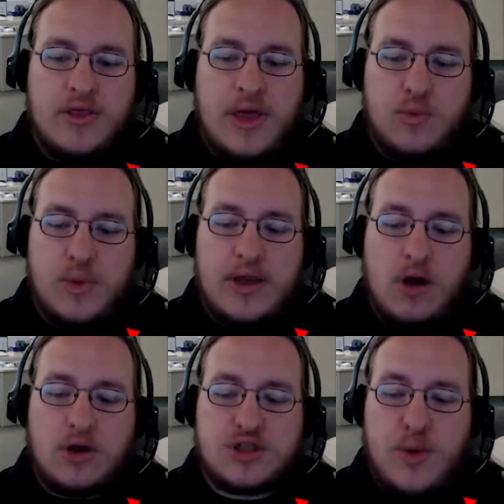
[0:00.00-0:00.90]
Then we
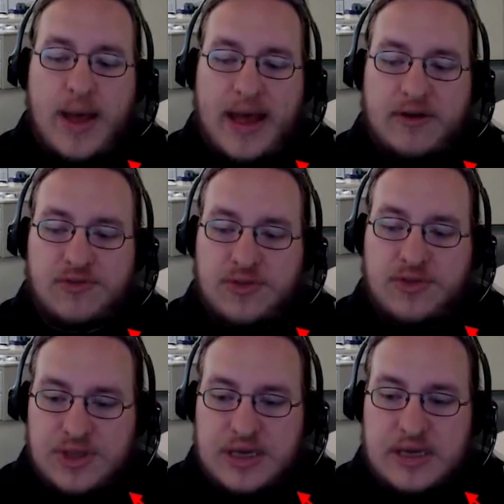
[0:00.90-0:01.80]
also have
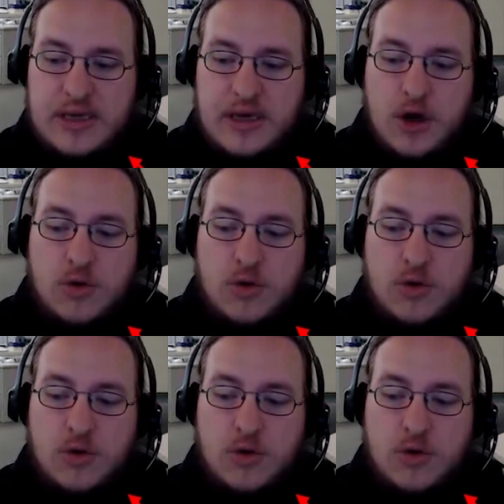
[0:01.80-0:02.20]
the